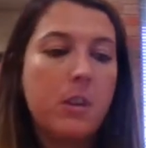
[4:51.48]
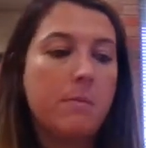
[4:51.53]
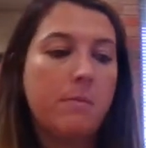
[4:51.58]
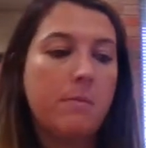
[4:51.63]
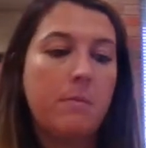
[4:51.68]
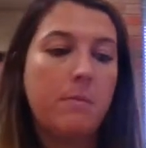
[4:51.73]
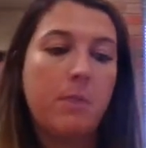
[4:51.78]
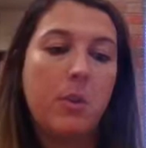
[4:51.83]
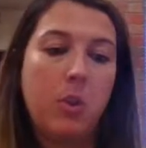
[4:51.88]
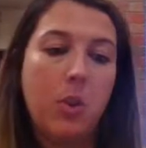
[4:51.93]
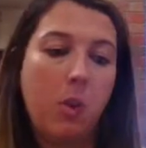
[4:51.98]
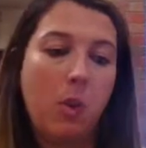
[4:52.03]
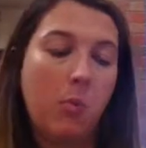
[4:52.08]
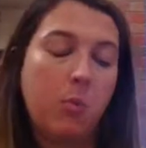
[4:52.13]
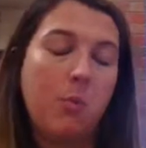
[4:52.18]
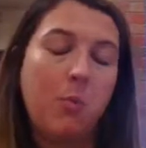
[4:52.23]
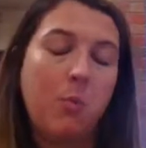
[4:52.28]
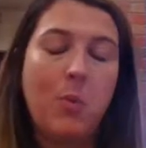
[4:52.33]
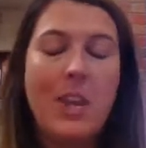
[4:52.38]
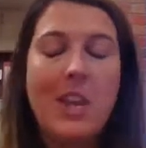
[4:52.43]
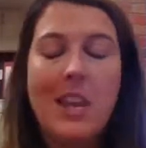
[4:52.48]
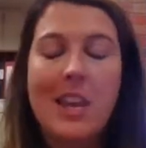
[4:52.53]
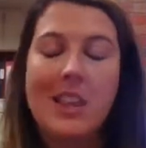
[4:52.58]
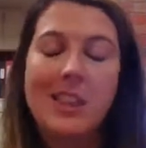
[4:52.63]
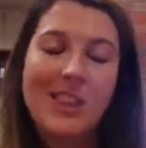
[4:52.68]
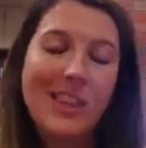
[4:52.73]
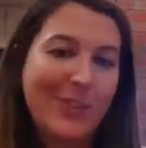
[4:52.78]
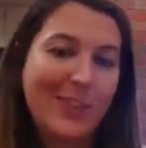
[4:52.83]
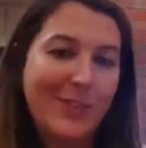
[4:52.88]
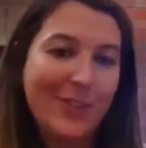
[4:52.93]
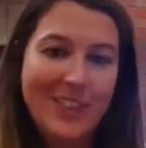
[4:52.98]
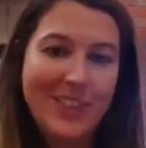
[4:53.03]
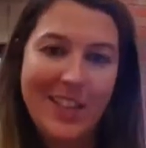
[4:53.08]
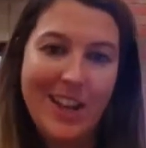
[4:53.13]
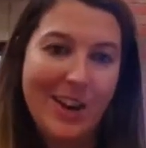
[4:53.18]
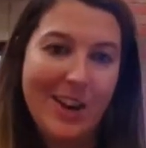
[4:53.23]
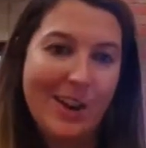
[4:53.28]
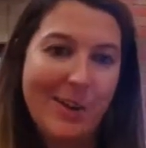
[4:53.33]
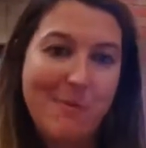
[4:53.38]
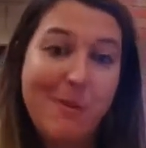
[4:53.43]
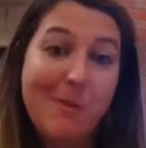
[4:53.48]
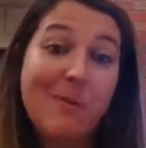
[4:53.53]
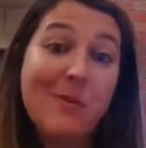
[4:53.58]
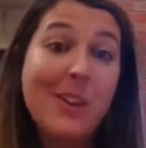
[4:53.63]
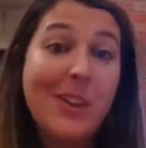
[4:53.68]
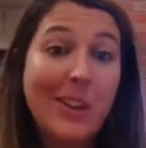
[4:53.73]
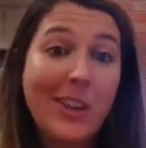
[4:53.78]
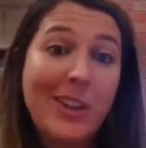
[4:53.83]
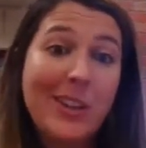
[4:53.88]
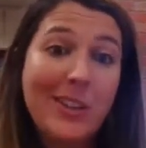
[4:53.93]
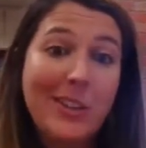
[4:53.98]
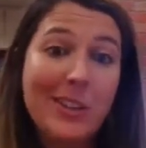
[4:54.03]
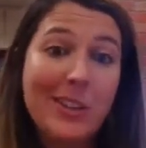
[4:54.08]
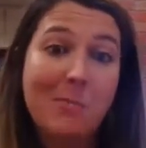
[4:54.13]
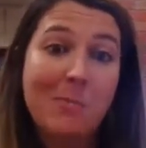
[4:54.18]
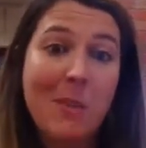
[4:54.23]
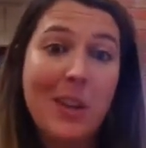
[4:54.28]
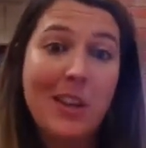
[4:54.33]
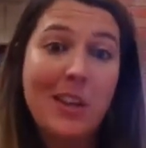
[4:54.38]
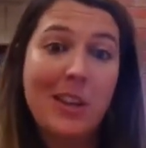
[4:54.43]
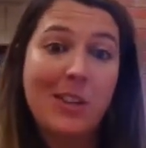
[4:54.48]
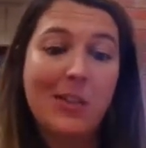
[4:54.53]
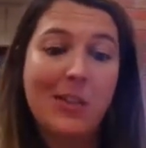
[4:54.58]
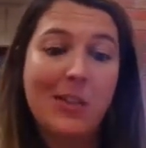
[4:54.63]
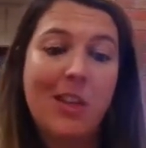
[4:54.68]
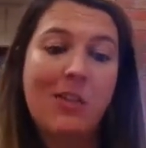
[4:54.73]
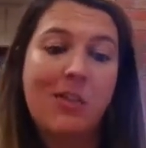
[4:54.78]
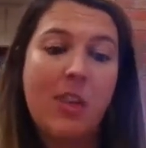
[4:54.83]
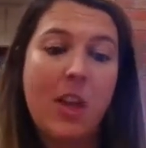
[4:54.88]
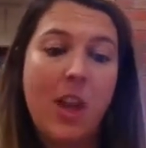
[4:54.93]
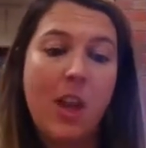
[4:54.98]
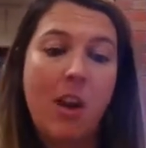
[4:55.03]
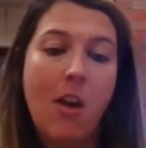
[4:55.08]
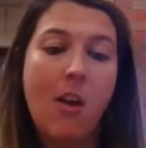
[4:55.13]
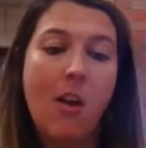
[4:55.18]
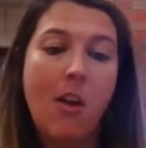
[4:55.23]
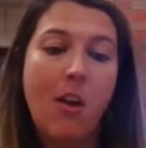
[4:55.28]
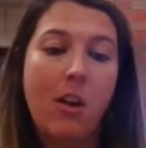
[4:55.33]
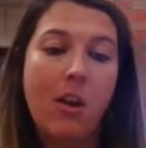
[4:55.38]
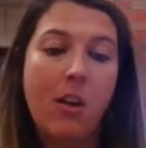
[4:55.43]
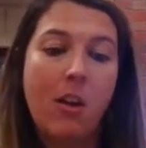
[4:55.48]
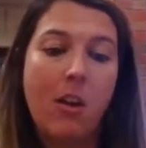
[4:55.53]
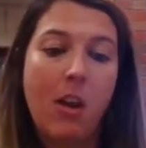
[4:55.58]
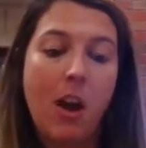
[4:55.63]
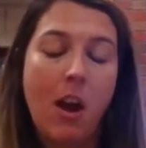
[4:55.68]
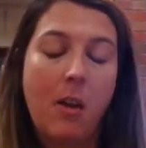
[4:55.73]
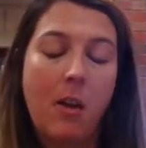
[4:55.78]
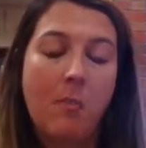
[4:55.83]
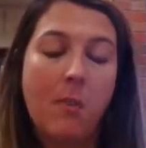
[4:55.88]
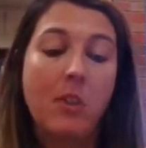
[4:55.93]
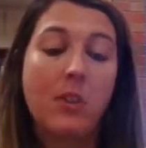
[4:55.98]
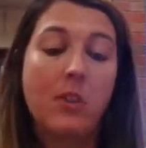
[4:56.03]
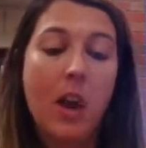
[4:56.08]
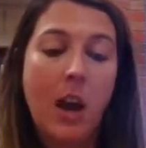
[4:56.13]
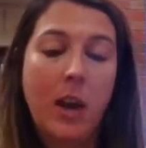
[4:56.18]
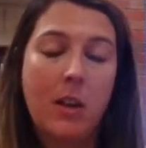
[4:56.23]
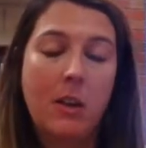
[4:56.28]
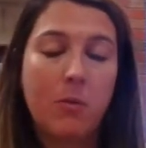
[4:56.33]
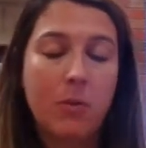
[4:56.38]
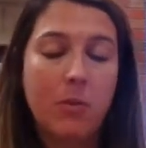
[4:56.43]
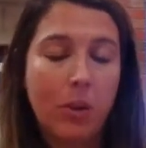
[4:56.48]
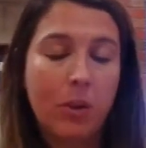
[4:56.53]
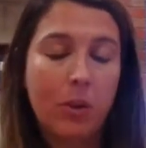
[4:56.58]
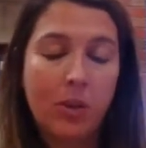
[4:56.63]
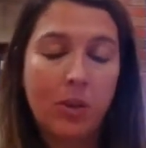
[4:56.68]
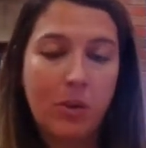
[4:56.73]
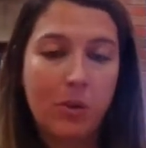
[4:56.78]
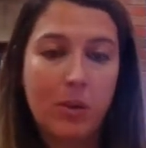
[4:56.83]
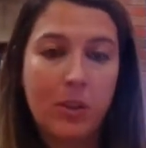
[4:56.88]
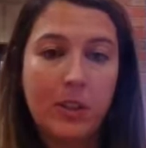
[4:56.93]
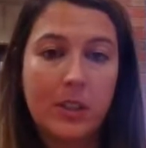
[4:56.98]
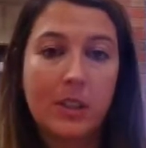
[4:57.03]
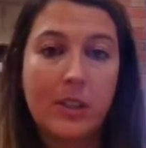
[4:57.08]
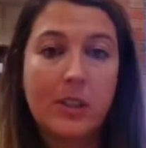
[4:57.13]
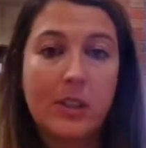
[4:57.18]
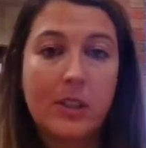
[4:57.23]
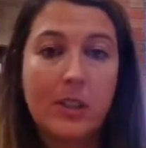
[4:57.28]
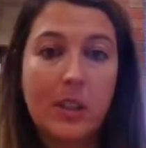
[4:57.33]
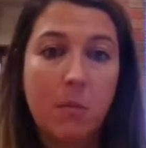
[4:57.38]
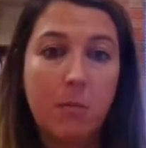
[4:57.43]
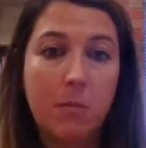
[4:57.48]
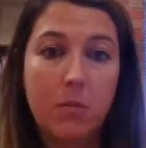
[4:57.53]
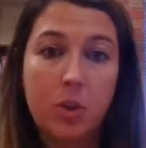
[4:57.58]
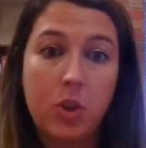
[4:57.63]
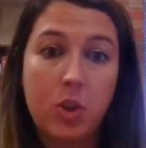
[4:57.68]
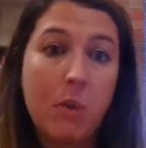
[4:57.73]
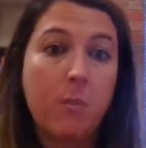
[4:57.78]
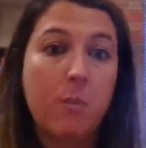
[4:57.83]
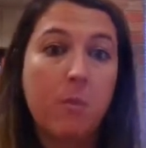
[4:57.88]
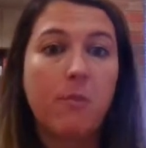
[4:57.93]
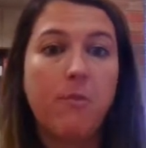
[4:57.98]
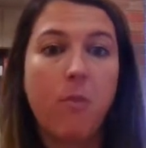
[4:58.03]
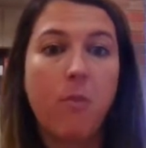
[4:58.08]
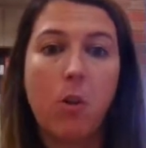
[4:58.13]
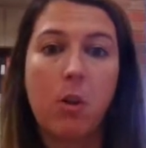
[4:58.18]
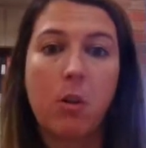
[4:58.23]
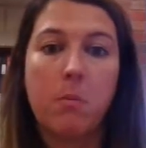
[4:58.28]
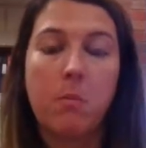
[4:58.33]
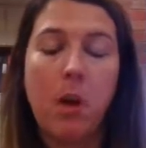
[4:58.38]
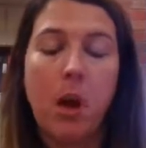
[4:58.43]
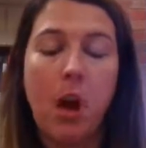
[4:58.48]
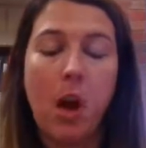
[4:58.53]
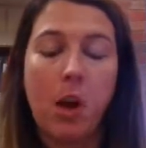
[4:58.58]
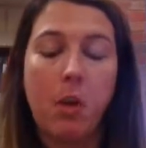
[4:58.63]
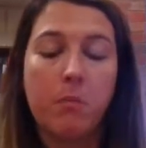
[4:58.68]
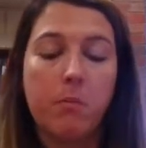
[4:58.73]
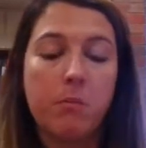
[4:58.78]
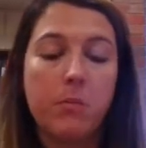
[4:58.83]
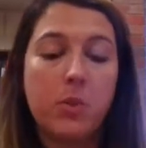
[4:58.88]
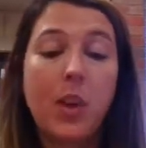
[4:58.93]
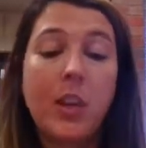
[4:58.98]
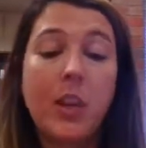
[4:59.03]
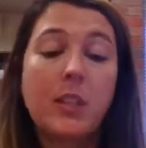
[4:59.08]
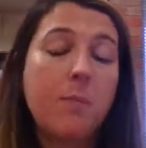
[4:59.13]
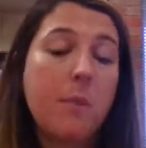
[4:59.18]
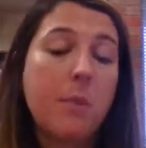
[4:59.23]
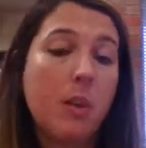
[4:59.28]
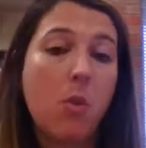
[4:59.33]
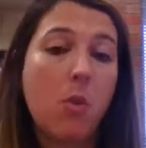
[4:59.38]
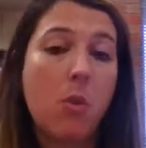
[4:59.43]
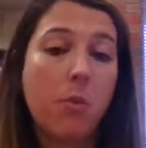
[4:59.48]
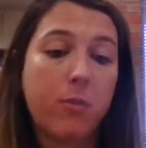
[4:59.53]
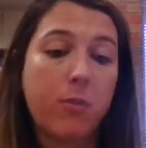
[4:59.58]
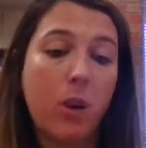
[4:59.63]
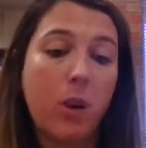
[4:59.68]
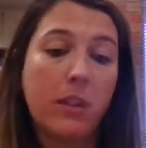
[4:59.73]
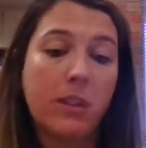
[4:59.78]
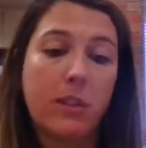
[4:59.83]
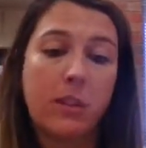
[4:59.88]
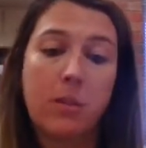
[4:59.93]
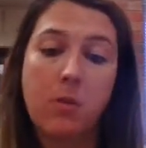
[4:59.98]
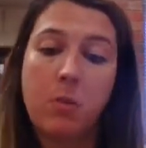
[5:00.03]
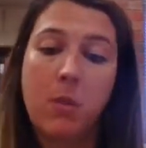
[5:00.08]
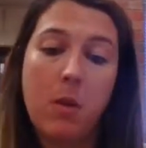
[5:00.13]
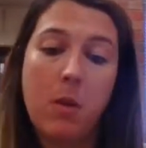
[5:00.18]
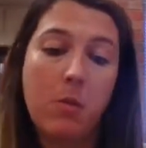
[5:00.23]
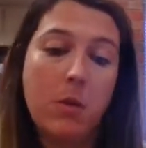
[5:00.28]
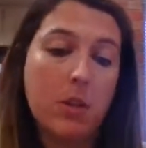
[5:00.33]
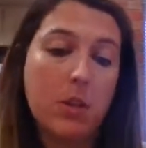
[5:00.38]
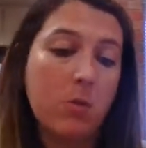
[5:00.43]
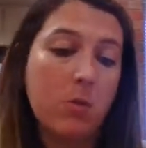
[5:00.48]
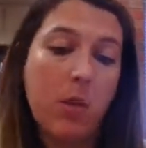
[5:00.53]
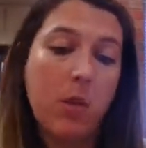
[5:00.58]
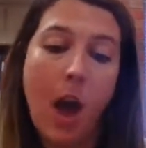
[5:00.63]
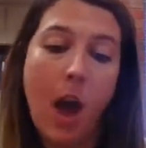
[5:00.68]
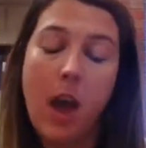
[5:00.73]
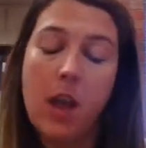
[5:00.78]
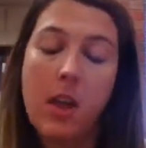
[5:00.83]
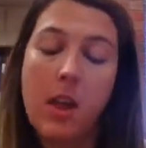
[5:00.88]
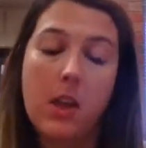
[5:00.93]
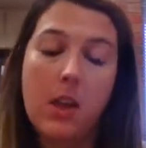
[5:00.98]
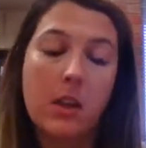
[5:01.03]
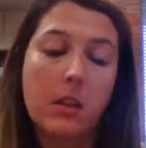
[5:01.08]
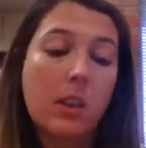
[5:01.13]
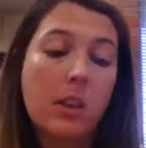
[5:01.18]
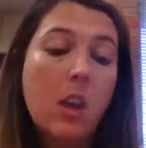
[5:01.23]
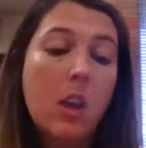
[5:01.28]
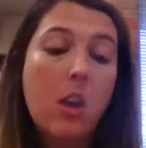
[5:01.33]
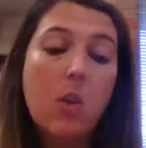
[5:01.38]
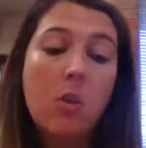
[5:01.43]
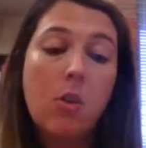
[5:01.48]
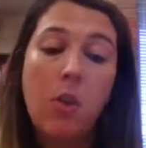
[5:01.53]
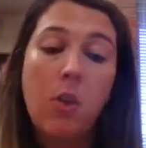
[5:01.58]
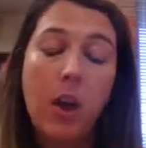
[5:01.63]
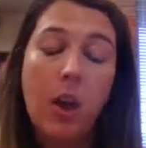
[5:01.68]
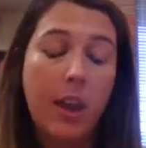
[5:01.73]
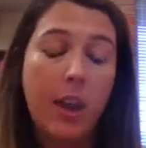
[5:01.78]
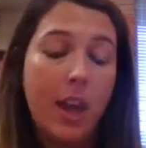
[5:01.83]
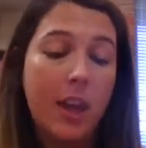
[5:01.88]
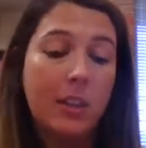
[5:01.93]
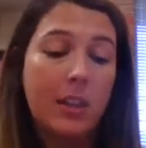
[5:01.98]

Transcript: we eat this for dinner, but really just making sure that they are aligning with our students in some shape or form. So that's a big goal for us. And the way we do that is, again, at the